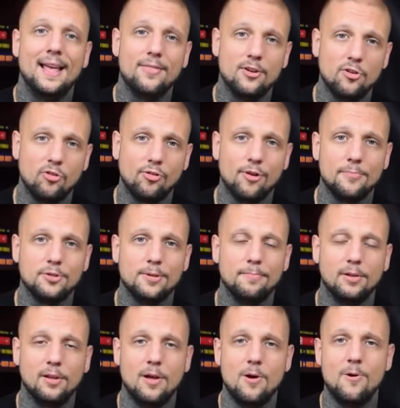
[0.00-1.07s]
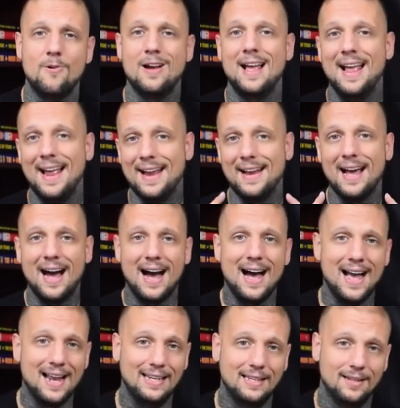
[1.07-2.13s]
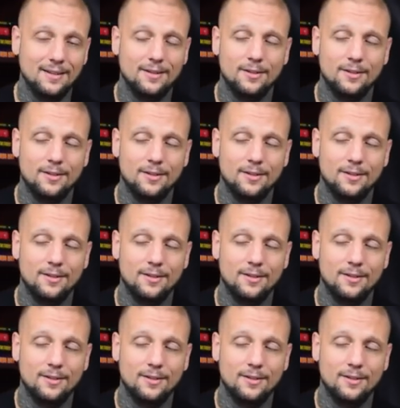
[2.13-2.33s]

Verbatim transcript: in the description below. And I